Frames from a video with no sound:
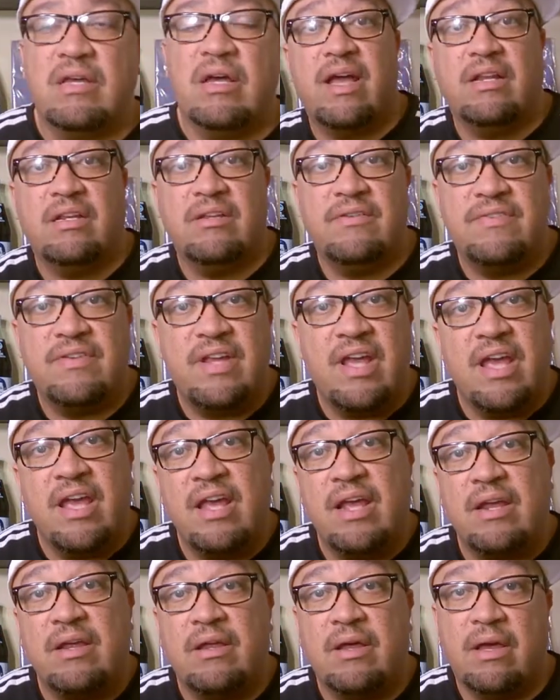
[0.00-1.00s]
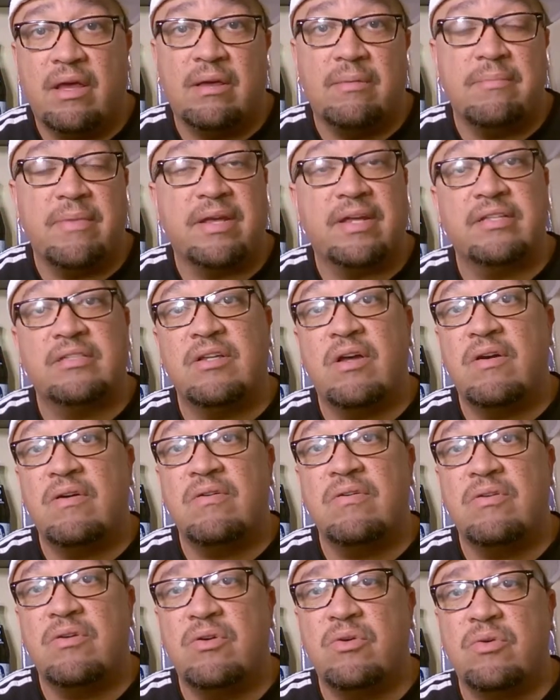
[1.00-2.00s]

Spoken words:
Olivier Megaton,